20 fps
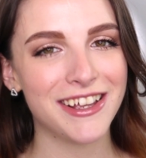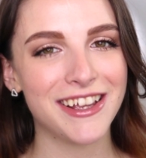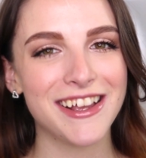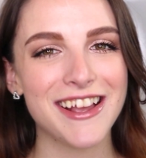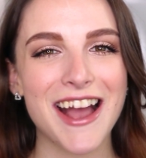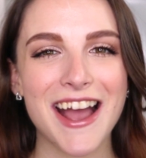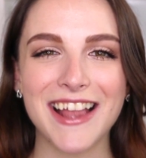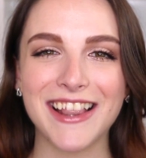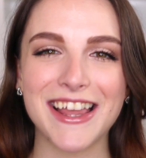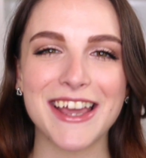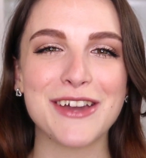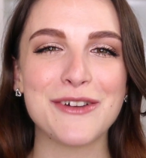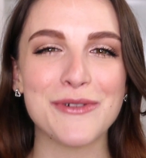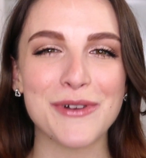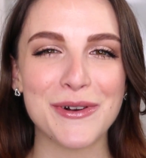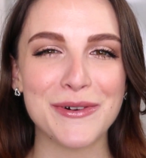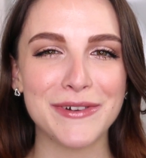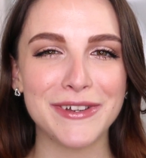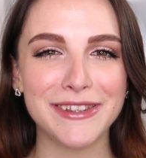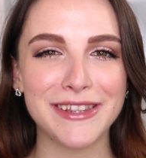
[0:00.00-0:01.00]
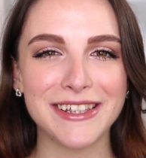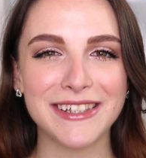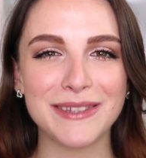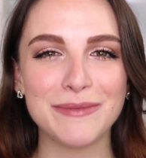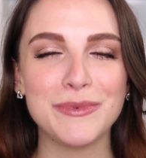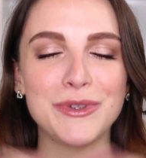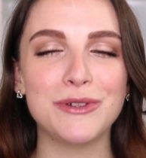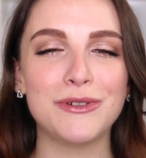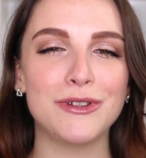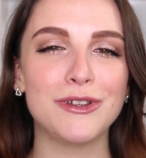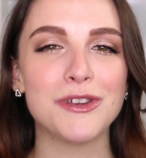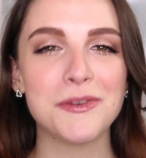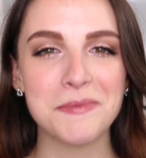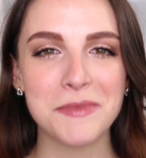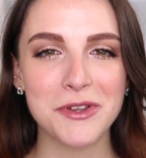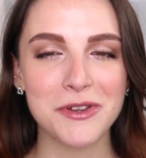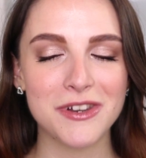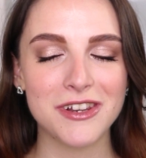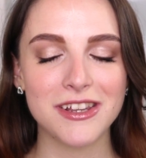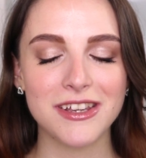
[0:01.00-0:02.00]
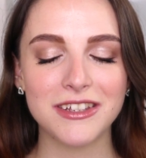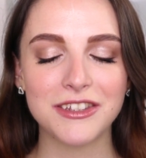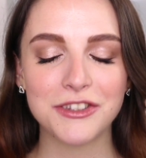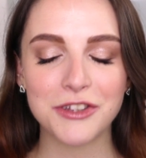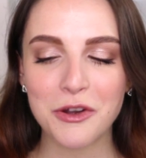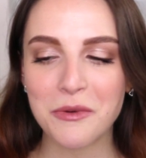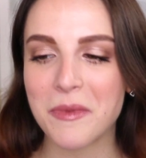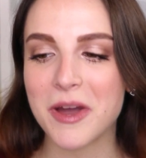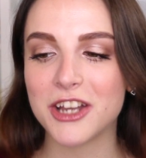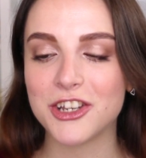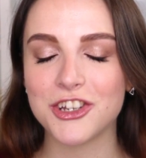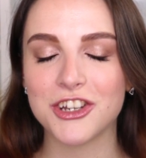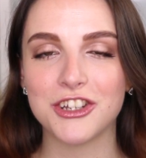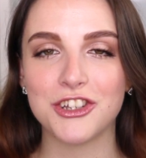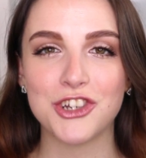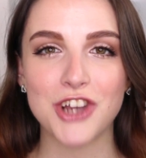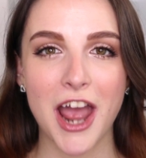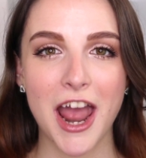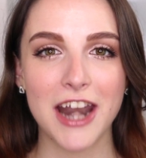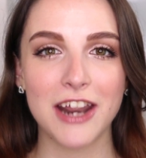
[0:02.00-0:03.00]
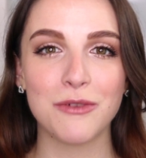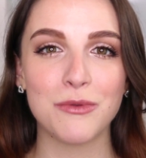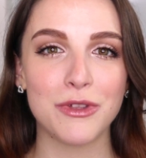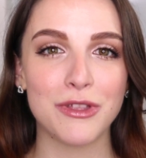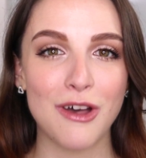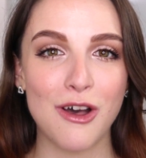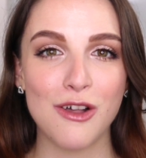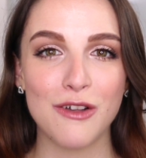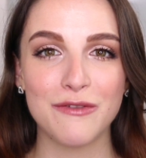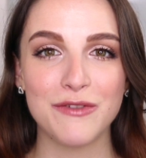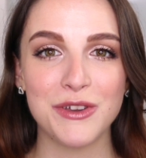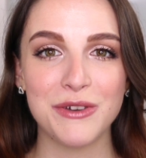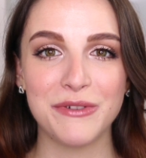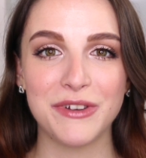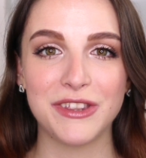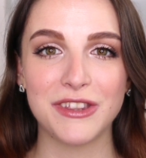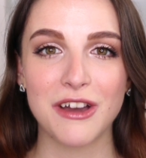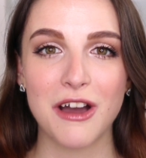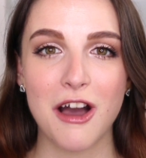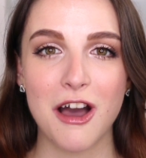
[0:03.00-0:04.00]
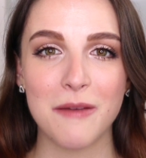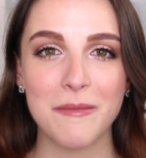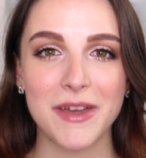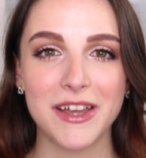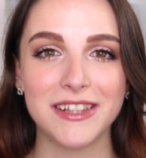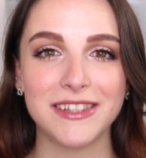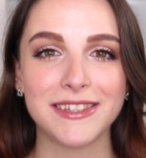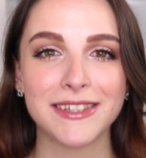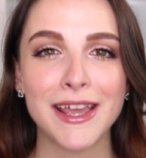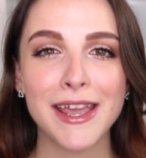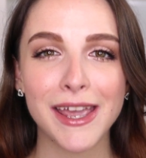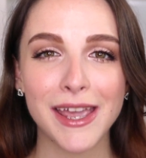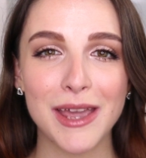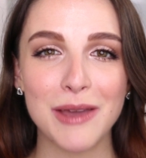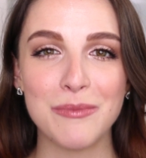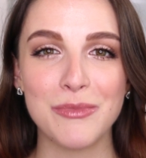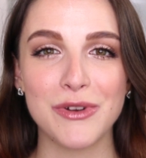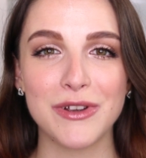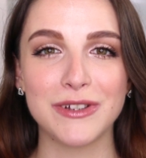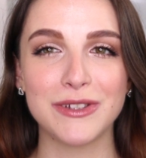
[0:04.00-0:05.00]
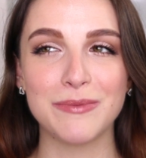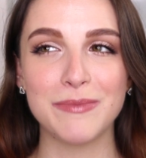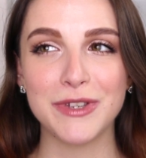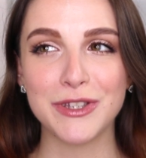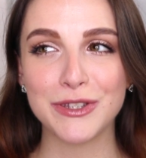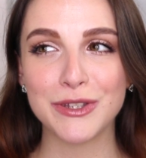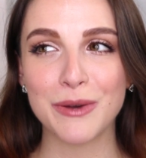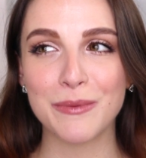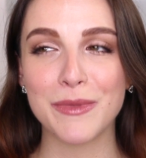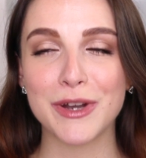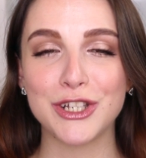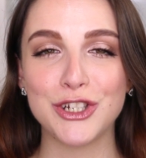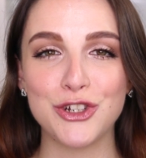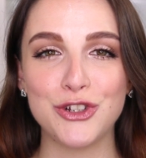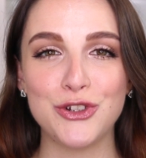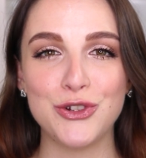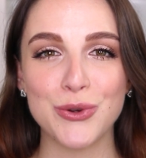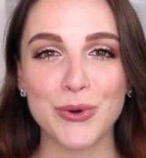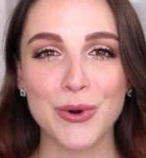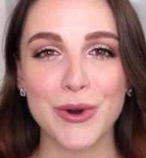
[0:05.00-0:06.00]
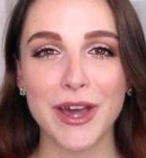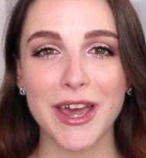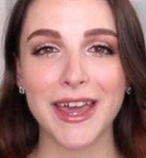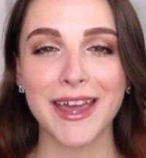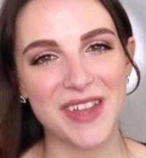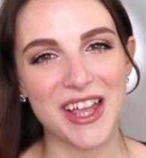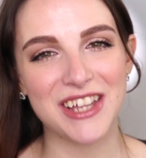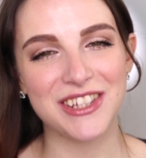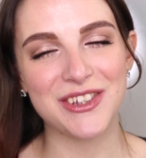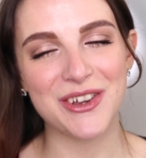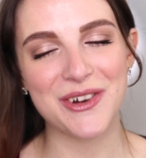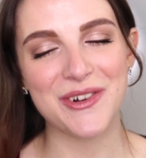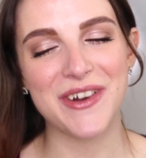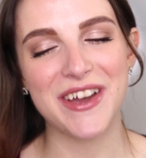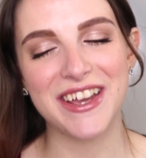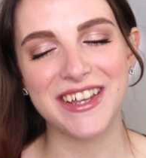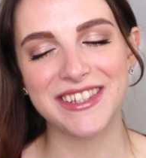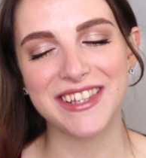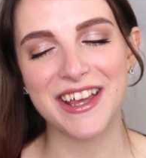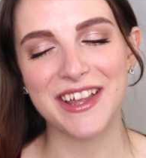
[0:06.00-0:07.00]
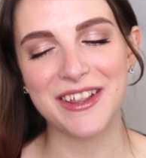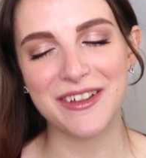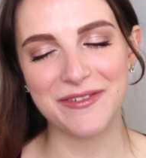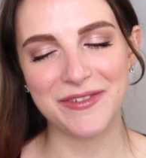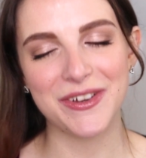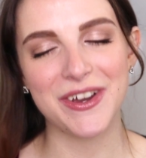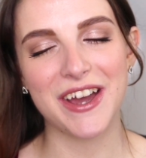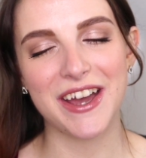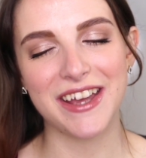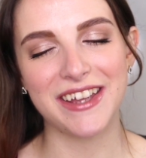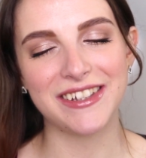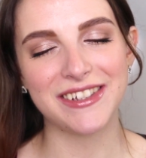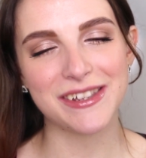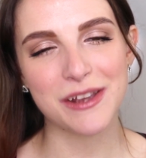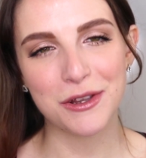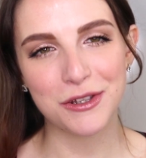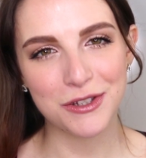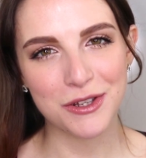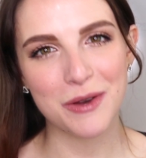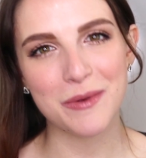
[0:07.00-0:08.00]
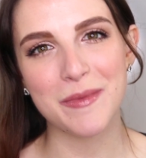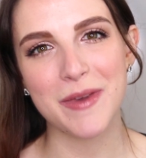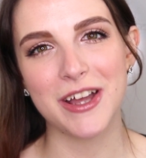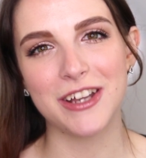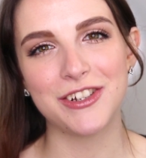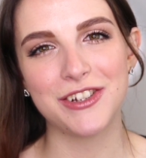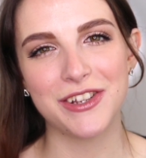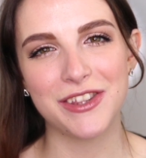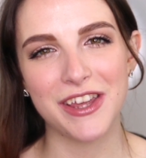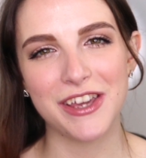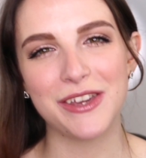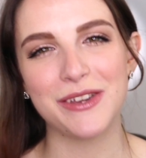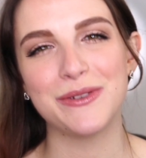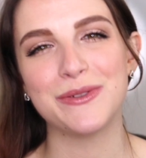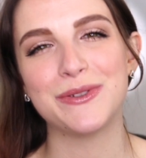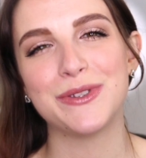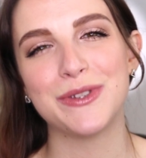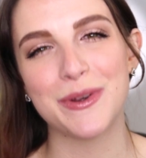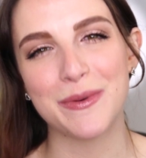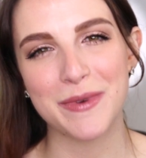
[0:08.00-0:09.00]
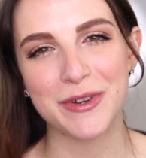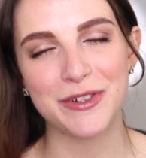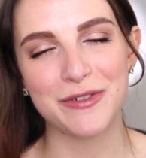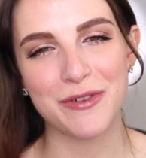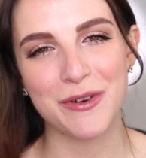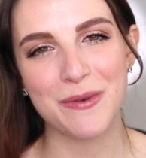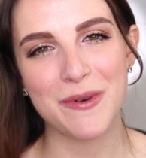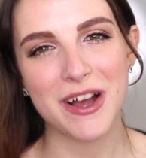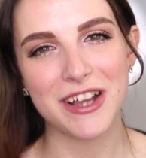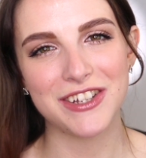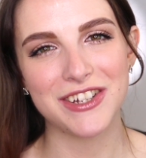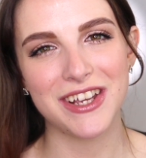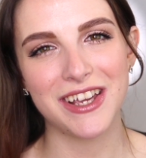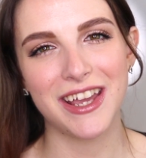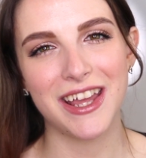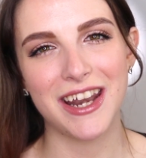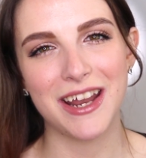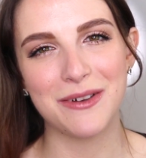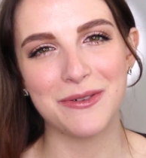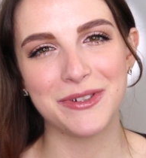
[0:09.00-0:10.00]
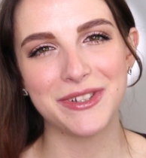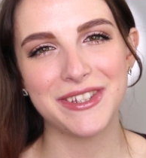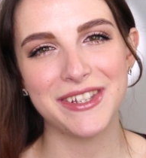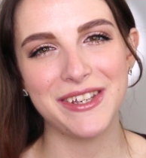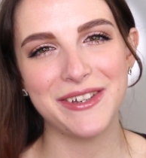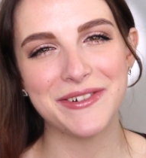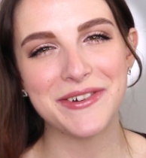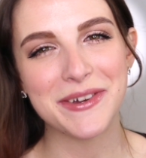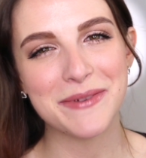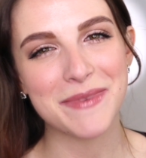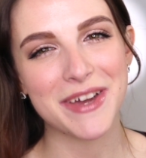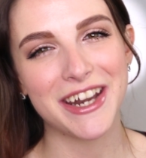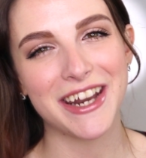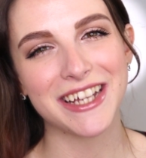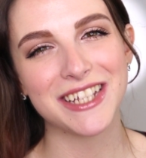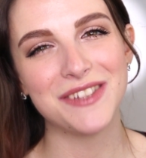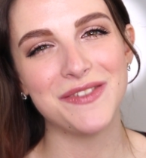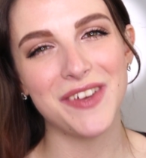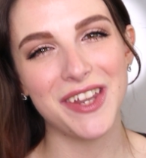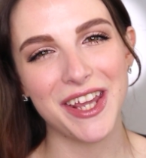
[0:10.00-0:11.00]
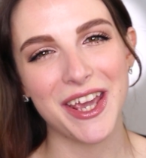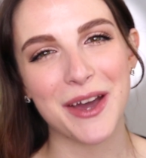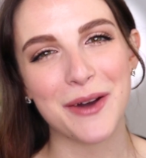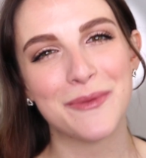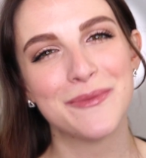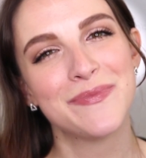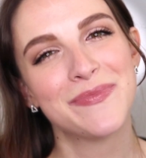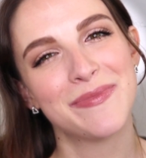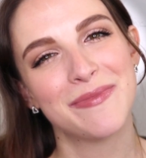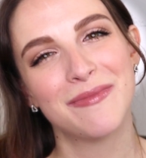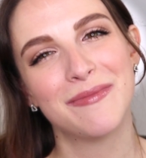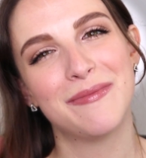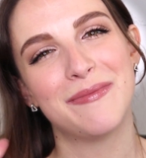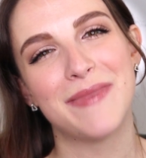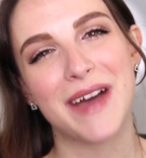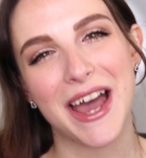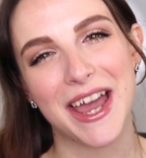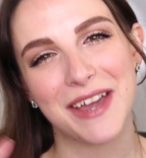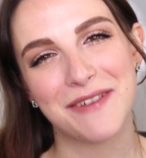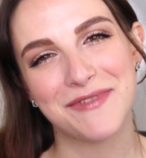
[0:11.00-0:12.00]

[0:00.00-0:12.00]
I like growing this beauty community so much and chatting with all of you in the comments. It brings me so much joy. As always, I love you guys so much. Thank you so much for watching, and I will see you in my next video. Bye,